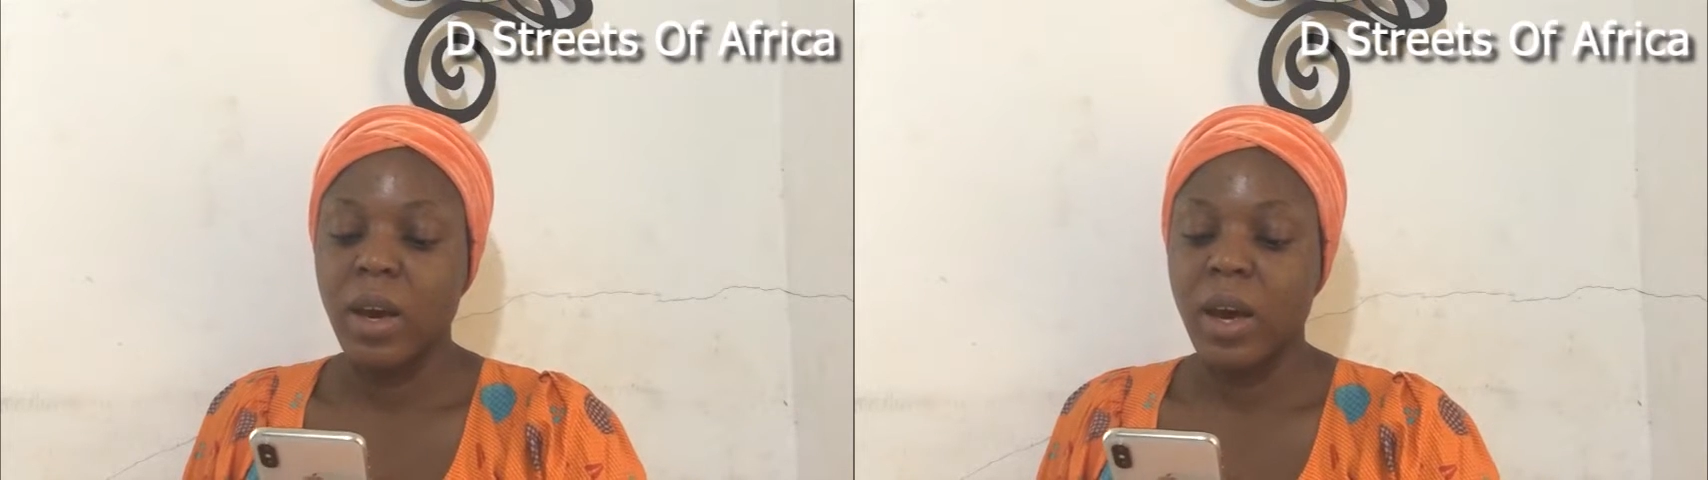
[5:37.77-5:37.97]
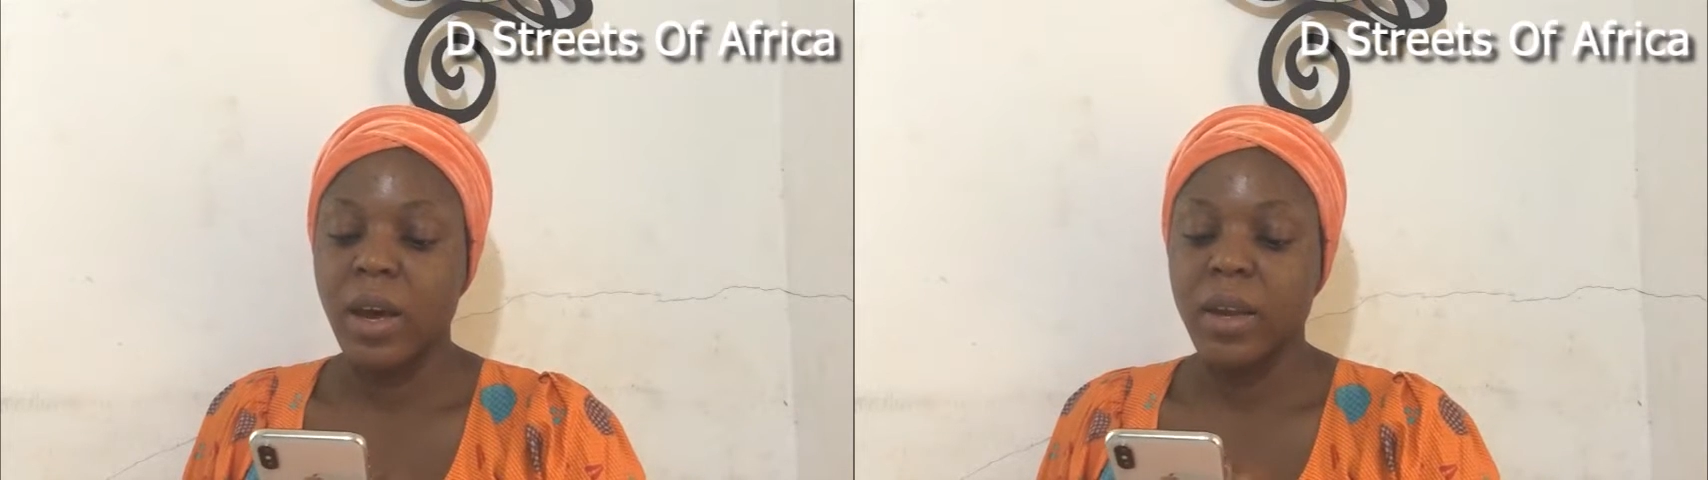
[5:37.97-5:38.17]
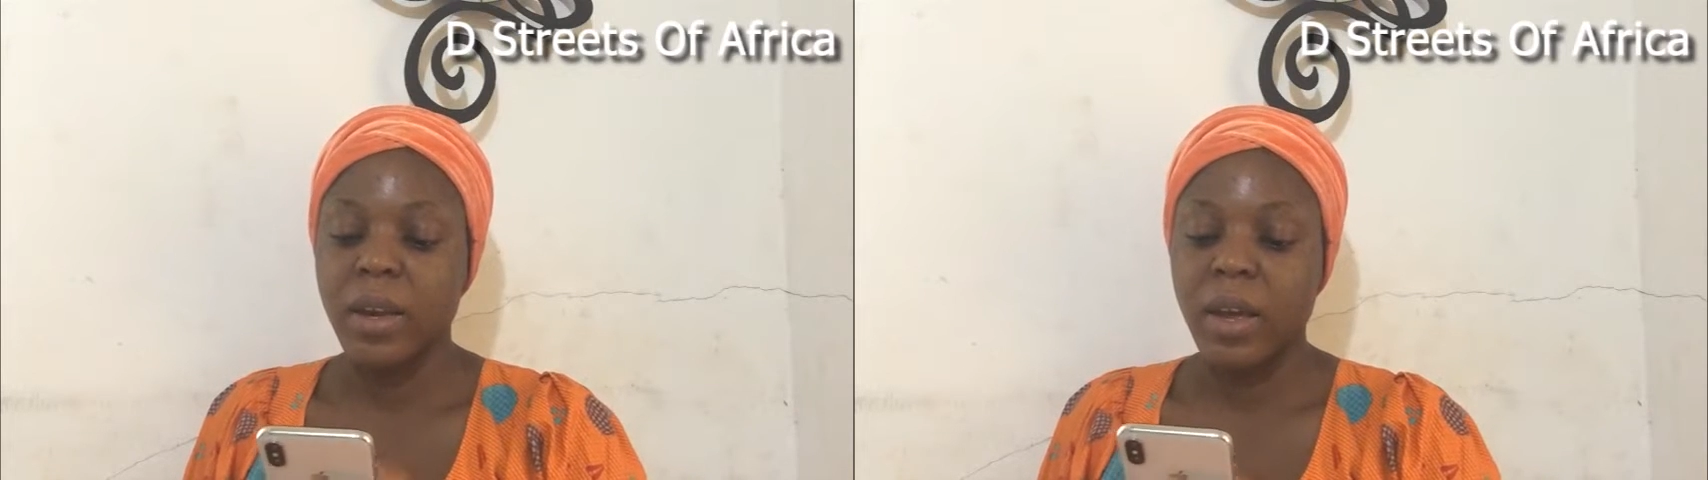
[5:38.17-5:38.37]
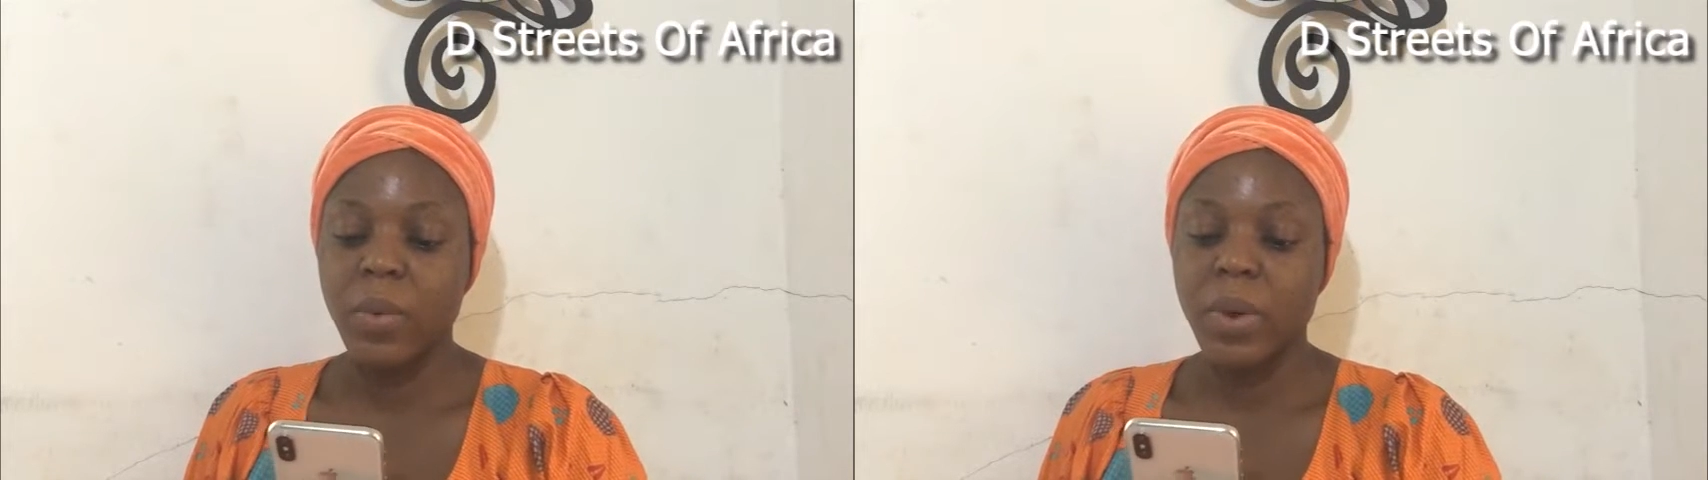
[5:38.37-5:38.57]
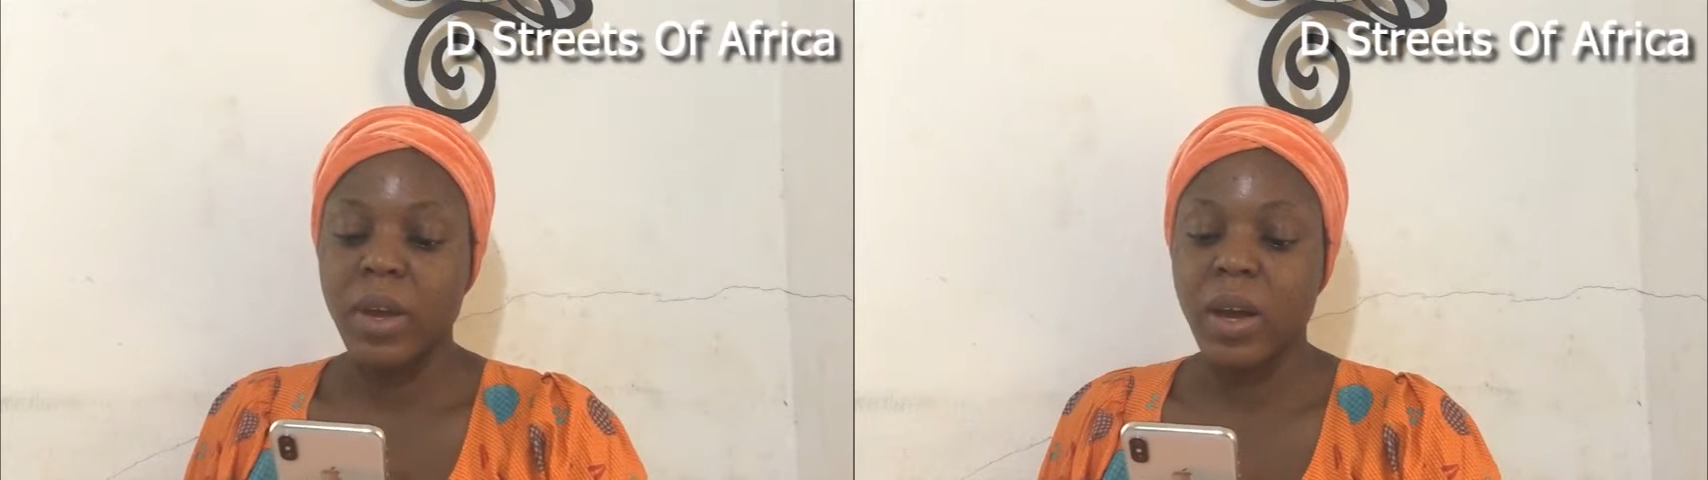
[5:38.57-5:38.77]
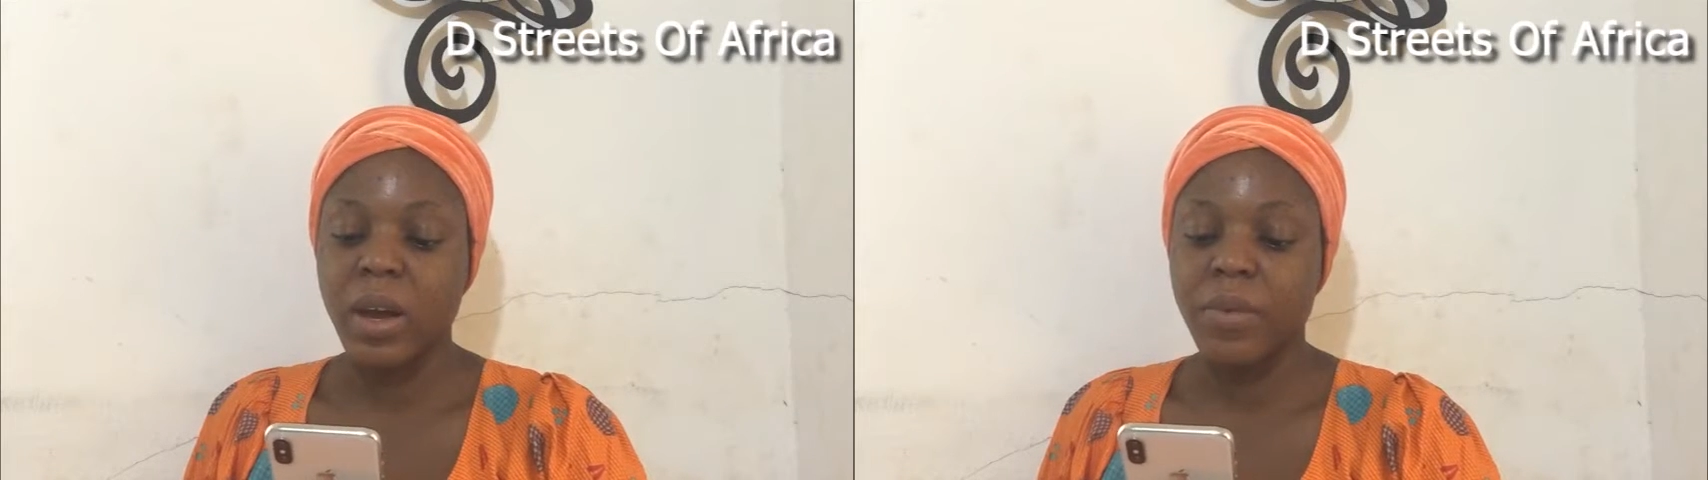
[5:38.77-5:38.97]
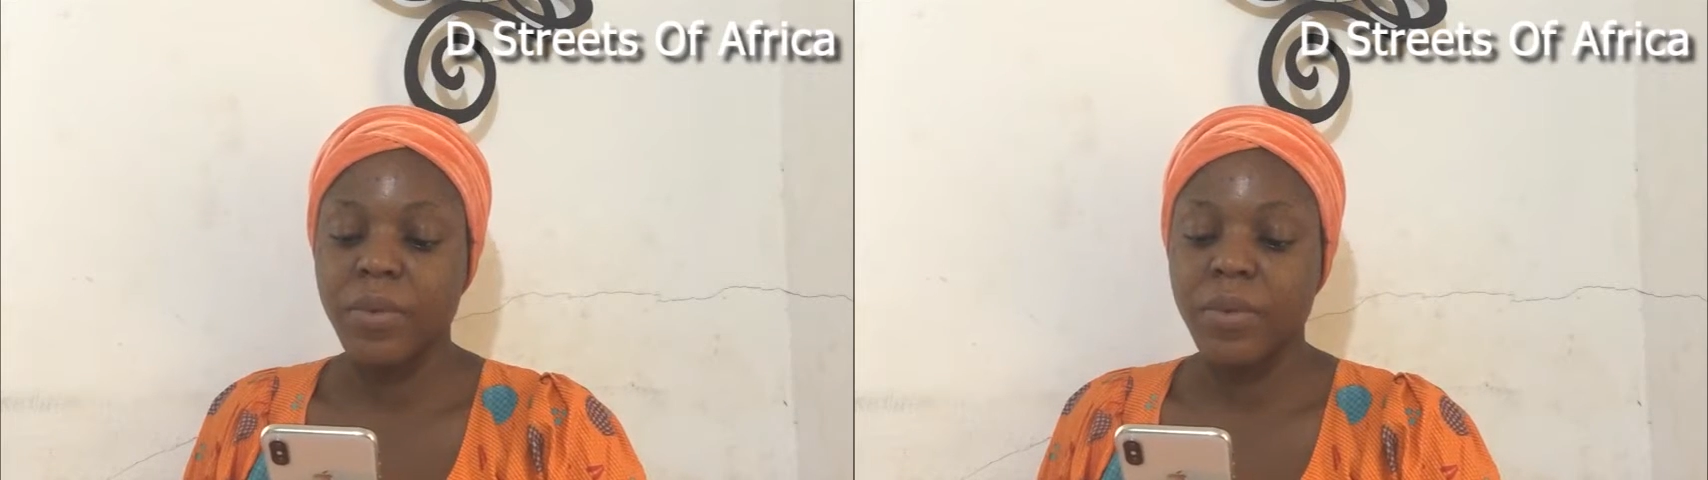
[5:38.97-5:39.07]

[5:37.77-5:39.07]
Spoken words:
And then we have